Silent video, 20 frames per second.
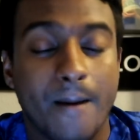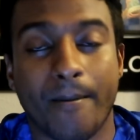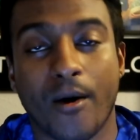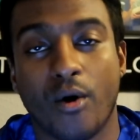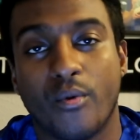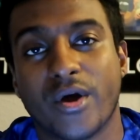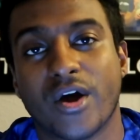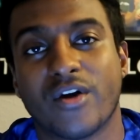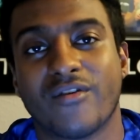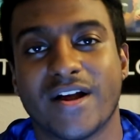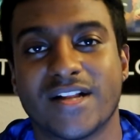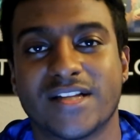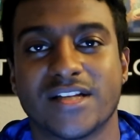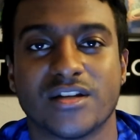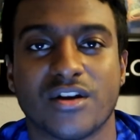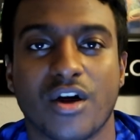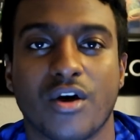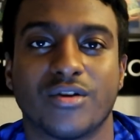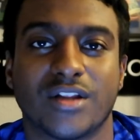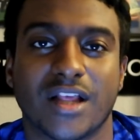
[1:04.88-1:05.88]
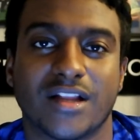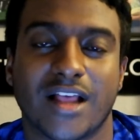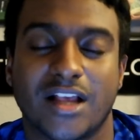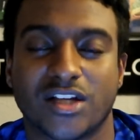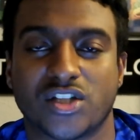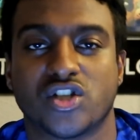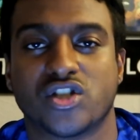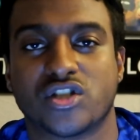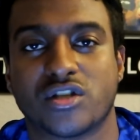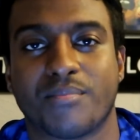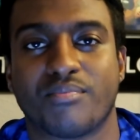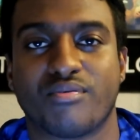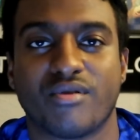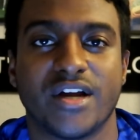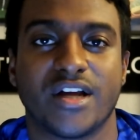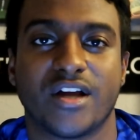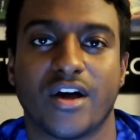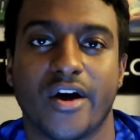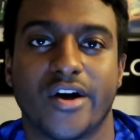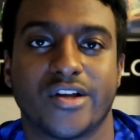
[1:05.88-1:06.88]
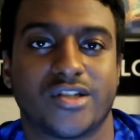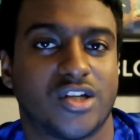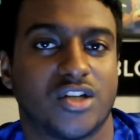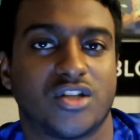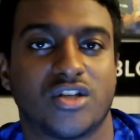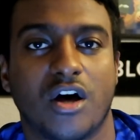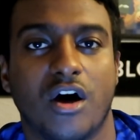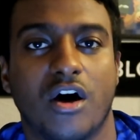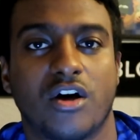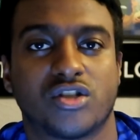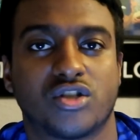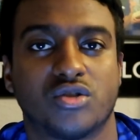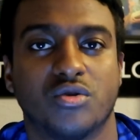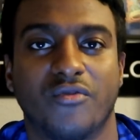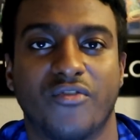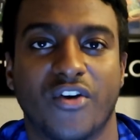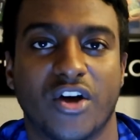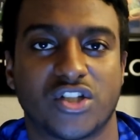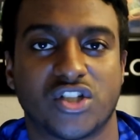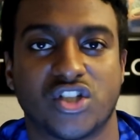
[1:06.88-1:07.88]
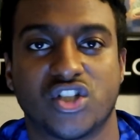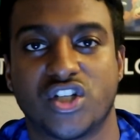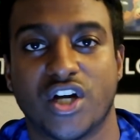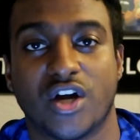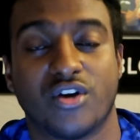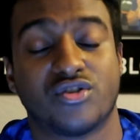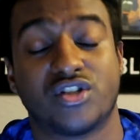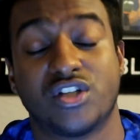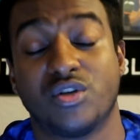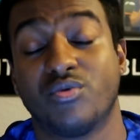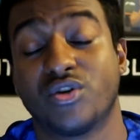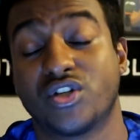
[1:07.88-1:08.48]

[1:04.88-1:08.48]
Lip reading: But we already know that that's just a precursor to Arsenal versus Chelsea,